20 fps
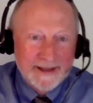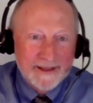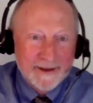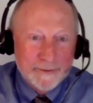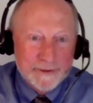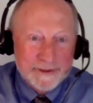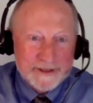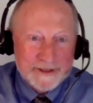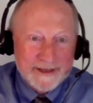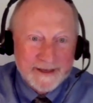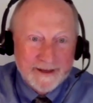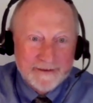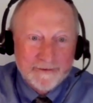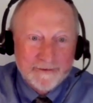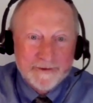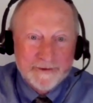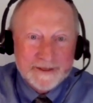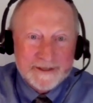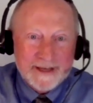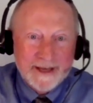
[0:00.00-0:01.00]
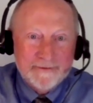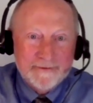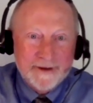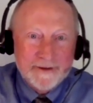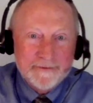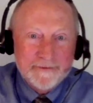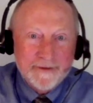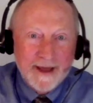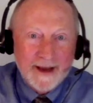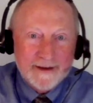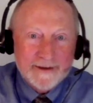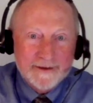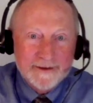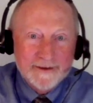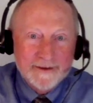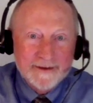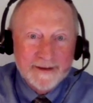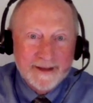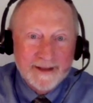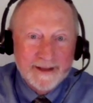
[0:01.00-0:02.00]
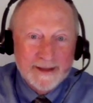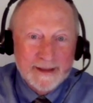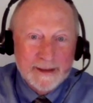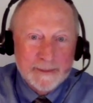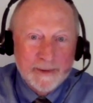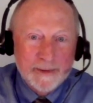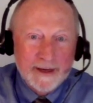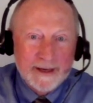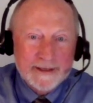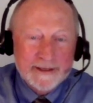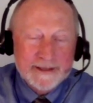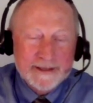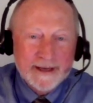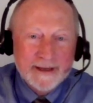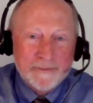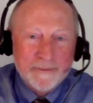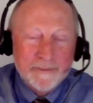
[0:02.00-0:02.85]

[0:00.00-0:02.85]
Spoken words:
there was enough of a safety factor in the bridge,